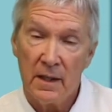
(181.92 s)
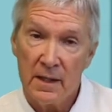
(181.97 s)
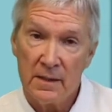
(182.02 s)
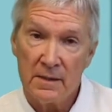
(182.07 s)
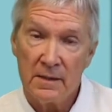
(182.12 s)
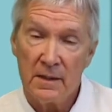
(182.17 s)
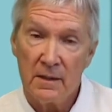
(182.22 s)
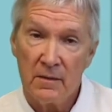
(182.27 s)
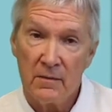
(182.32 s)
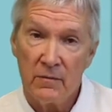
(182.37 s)
as
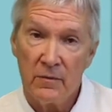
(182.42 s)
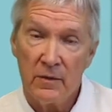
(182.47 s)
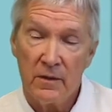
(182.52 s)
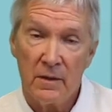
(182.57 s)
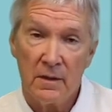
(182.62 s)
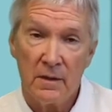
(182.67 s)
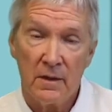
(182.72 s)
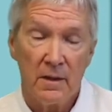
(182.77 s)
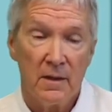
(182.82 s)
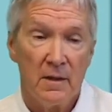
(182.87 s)
an
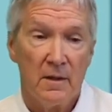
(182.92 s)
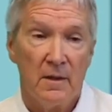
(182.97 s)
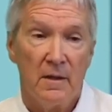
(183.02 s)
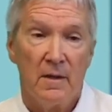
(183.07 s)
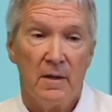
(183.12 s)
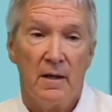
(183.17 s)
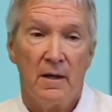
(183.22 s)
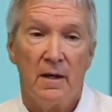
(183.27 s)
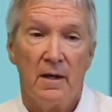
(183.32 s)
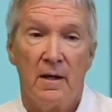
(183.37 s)
infant,
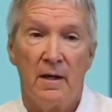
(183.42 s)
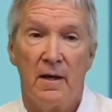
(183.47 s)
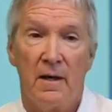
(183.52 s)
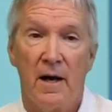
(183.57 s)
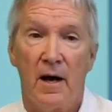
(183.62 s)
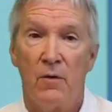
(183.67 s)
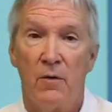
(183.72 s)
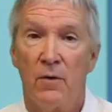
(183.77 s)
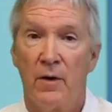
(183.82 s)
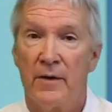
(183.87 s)

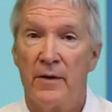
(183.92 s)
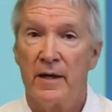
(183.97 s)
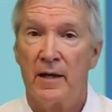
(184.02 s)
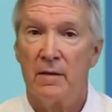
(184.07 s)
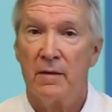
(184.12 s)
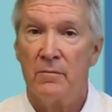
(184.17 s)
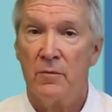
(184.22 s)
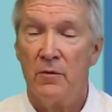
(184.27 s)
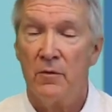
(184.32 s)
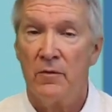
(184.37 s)
how well they
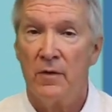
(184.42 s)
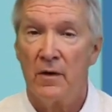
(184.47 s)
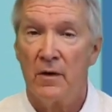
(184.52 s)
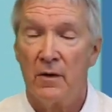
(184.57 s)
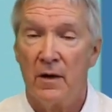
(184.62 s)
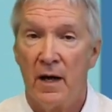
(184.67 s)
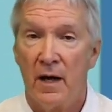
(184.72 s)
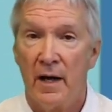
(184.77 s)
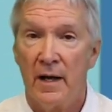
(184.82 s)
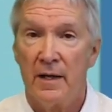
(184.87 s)
can move
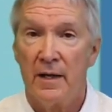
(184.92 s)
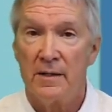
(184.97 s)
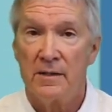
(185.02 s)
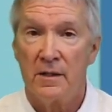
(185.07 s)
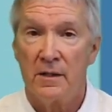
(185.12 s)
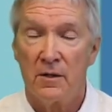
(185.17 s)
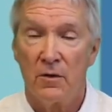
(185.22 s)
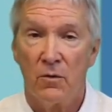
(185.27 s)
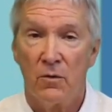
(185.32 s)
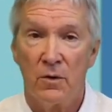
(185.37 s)
their eyes
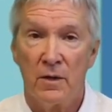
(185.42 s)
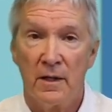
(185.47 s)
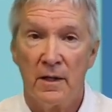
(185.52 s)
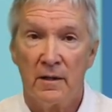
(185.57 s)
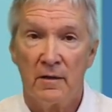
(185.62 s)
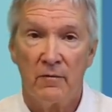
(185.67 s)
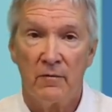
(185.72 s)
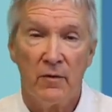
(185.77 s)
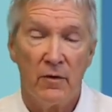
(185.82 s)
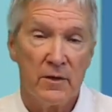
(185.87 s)
and
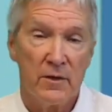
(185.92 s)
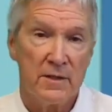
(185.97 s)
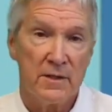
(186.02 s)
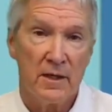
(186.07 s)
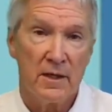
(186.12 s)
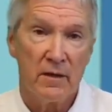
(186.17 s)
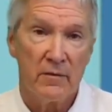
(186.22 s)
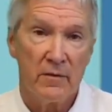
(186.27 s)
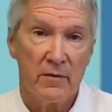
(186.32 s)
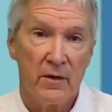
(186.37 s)
coordinate the
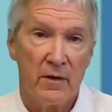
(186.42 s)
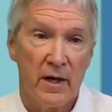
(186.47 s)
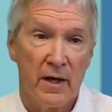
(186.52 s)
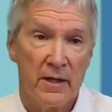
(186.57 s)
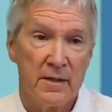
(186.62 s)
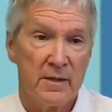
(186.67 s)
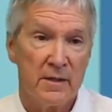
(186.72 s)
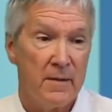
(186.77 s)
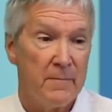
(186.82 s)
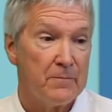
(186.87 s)
focusing of their
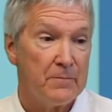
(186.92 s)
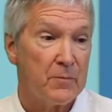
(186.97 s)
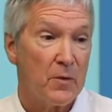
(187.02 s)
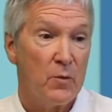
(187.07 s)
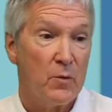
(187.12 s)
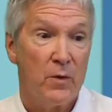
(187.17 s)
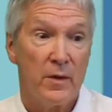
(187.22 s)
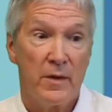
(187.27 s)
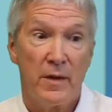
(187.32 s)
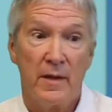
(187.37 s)
eyes,
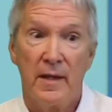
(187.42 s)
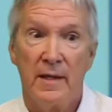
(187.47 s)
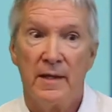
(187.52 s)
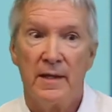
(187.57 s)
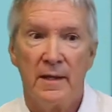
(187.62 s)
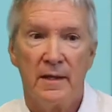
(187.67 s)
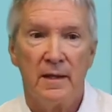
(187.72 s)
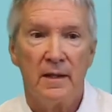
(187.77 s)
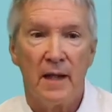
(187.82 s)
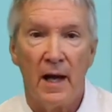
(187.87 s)
whether they
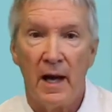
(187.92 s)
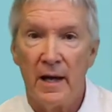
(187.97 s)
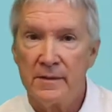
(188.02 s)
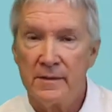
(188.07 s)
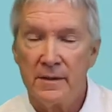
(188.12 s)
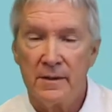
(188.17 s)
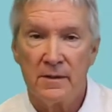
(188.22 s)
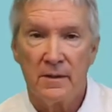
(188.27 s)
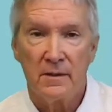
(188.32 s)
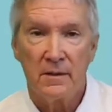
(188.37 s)
need
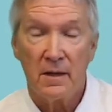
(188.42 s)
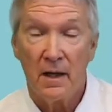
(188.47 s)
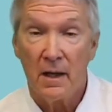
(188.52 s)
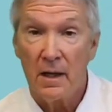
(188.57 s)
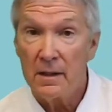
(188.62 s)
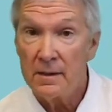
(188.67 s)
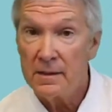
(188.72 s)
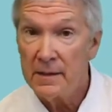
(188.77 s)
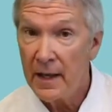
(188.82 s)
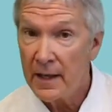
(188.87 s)
glasses or
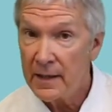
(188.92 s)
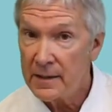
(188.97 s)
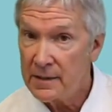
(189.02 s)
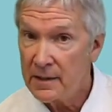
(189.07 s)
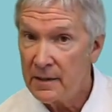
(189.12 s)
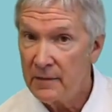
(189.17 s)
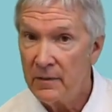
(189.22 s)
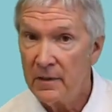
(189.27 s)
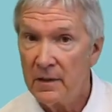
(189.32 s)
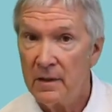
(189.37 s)
contacts
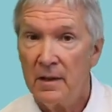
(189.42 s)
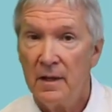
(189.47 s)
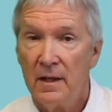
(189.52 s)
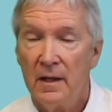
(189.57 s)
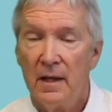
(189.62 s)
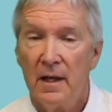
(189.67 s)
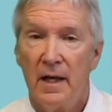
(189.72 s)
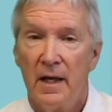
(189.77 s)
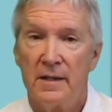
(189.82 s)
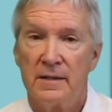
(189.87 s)
even
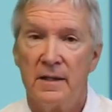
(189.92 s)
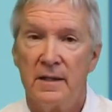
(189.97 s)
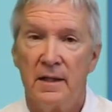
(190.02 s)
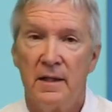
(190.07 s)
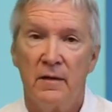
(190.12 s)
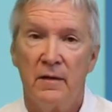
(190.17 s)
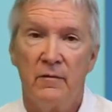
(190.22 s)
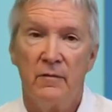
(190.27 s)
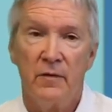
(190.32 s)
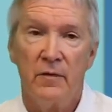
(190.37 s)
as an
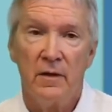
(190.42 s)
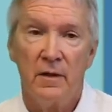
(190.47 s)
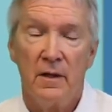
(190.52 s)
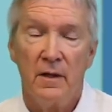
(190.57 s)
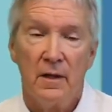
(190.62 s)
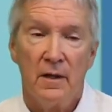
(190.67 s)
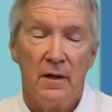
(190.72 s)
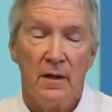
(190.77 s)
infant.